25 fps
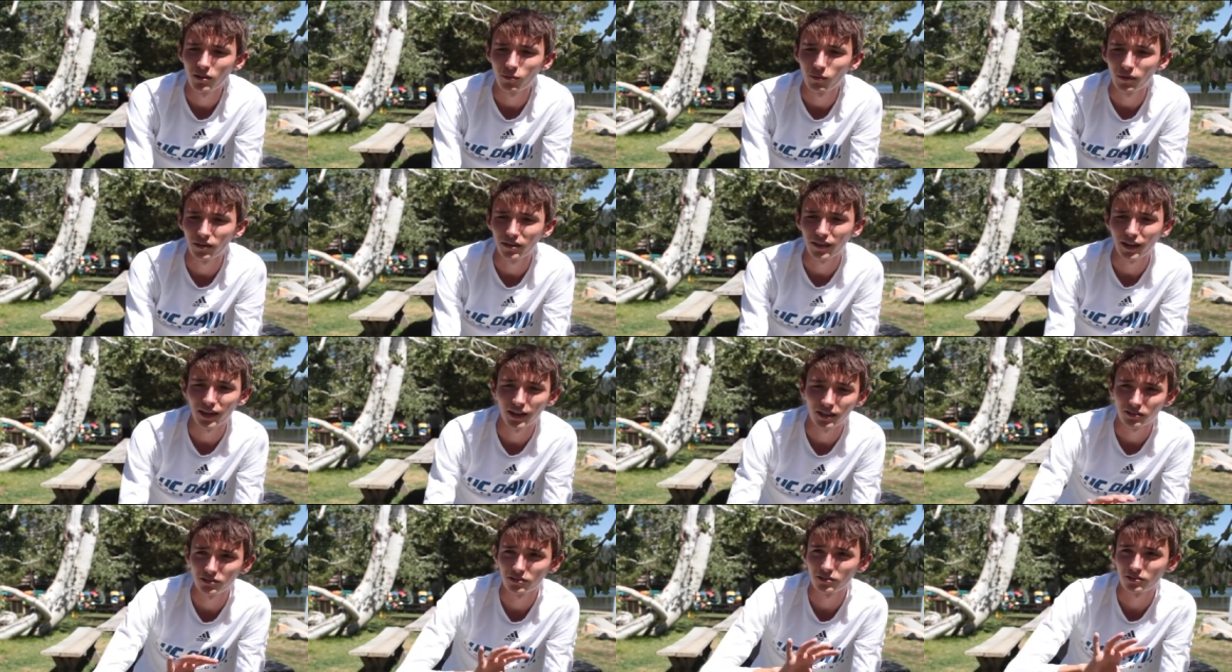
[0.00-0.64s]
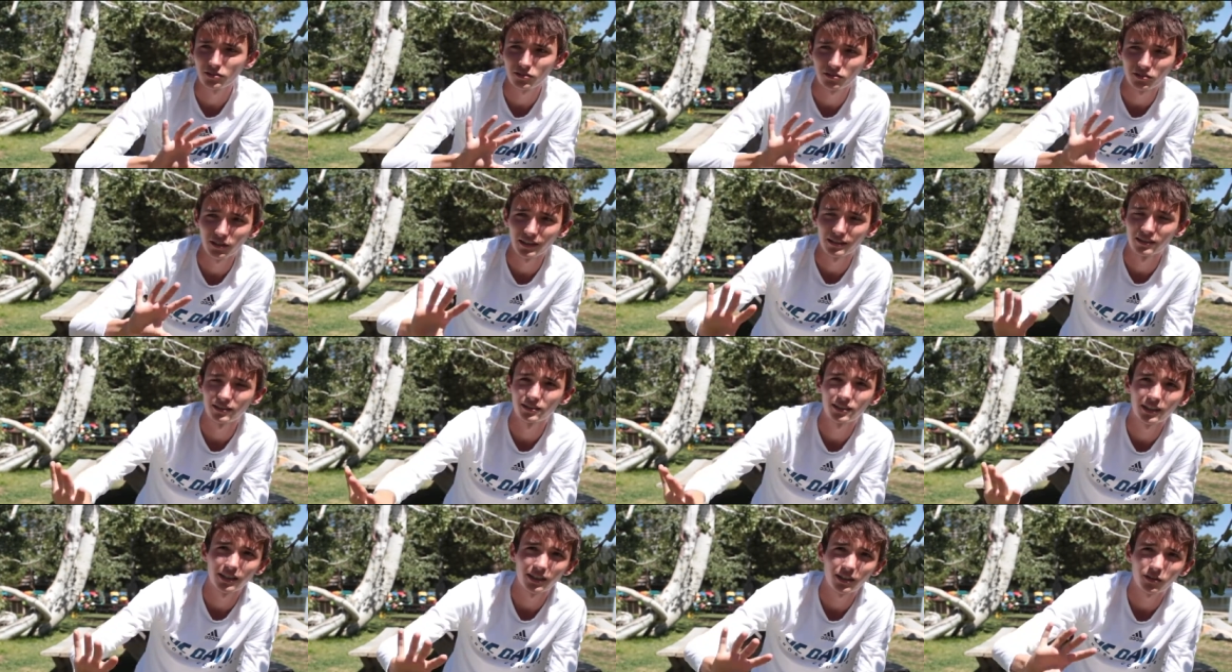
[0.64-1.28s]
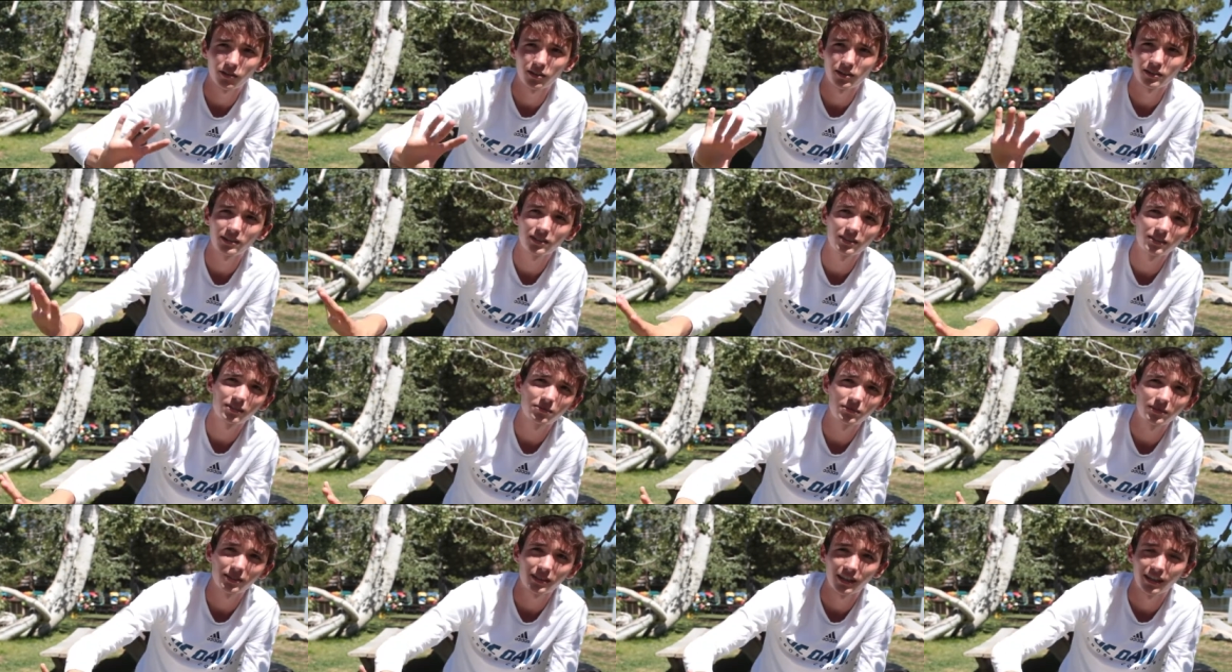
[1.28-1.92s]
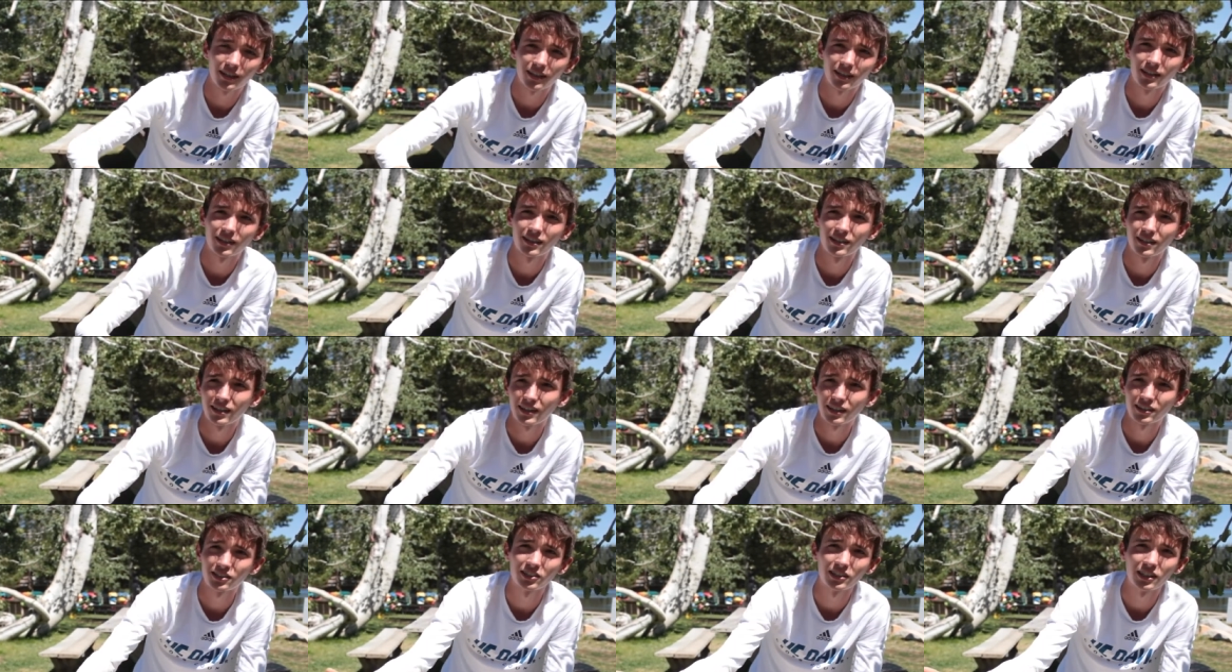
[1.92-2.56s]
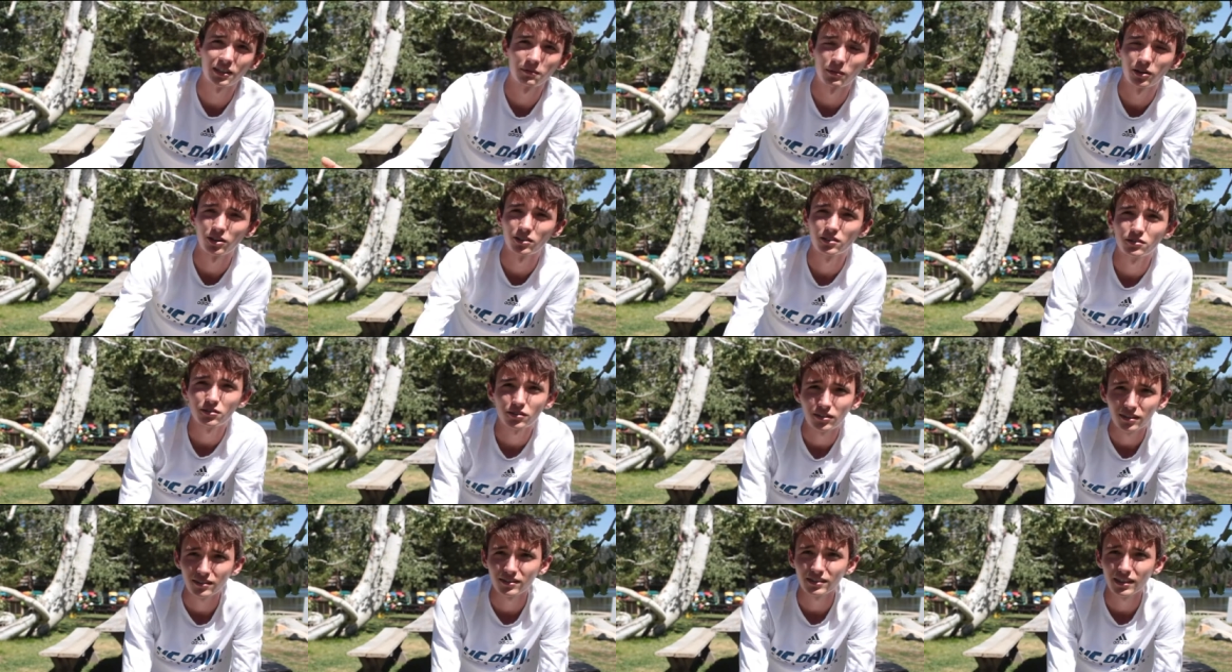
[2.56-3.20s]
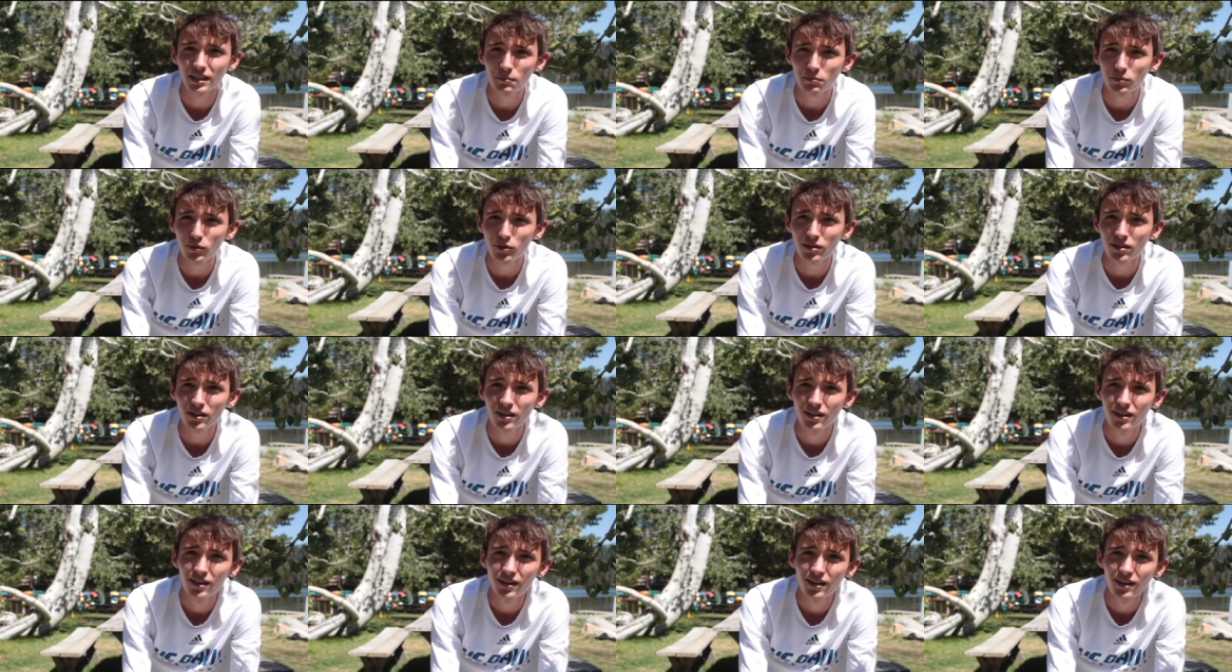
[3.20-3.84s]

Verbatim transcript: with like transgenic organisms, like uh, like GMOs, for example.